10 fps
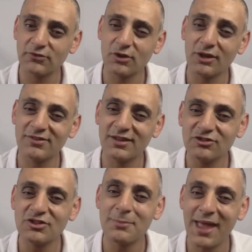So I
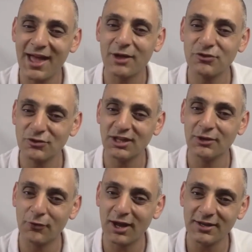teach them how to
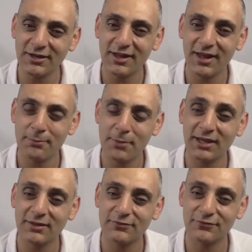ingrain it and
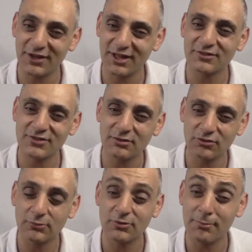make it faster in
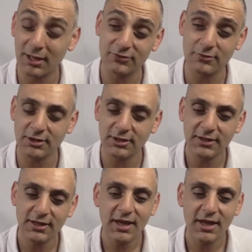terms of mastery,